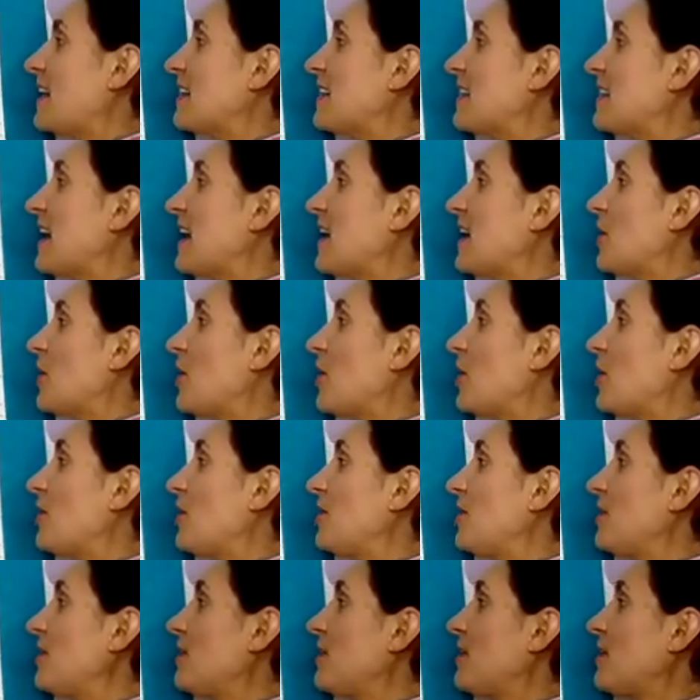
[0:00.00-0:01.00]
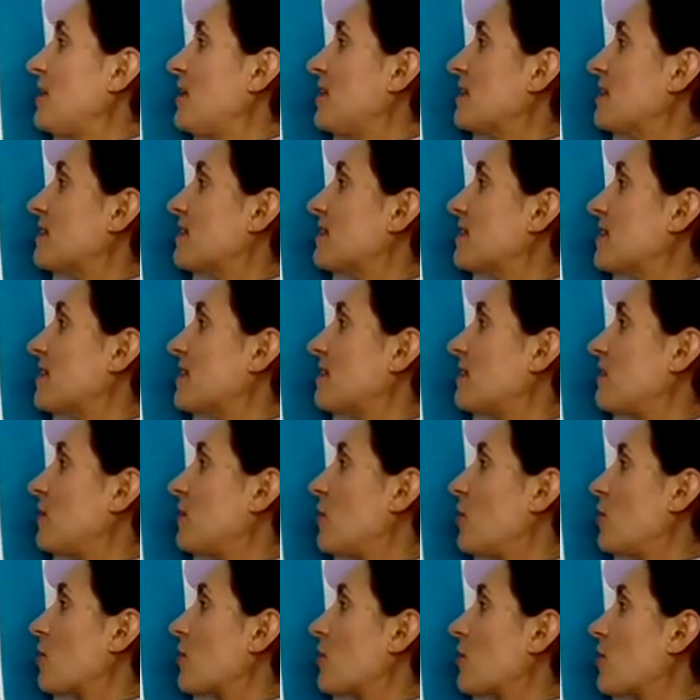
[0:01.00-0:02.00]
hey, Leo, does
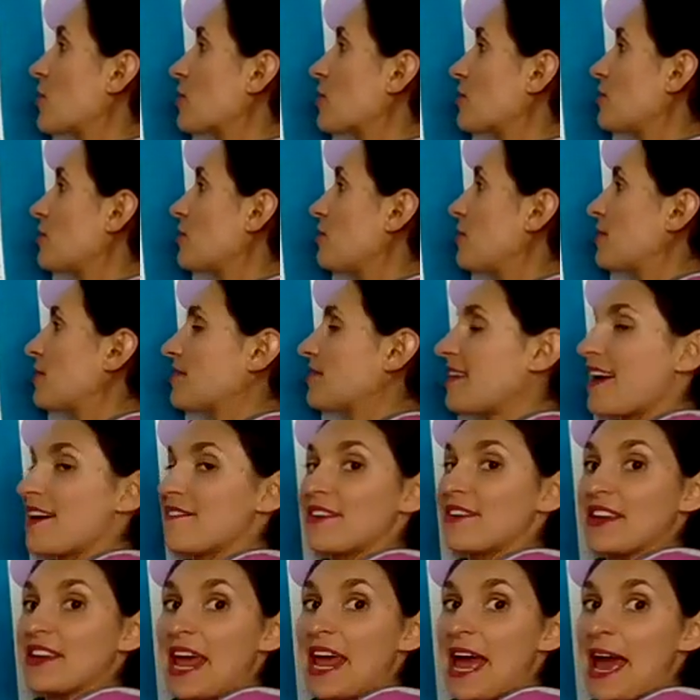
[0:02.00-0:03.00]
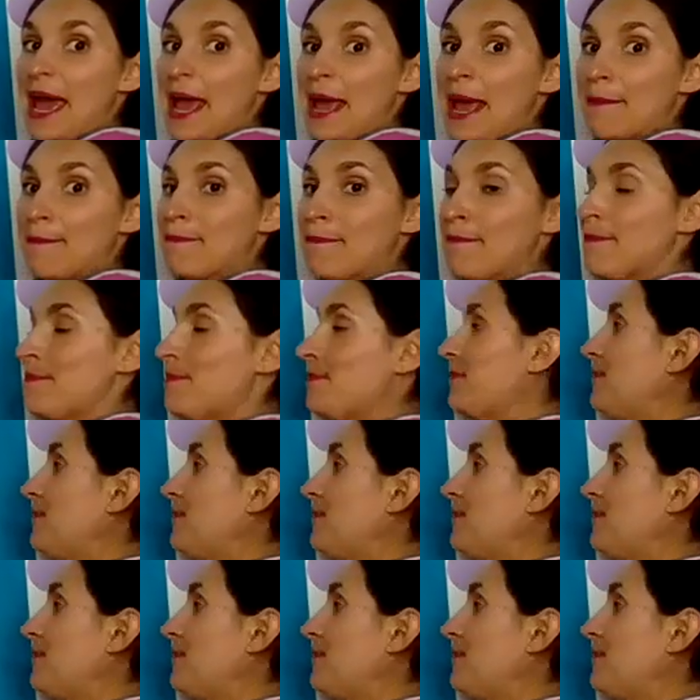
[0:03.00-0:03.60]
your octopus have a name?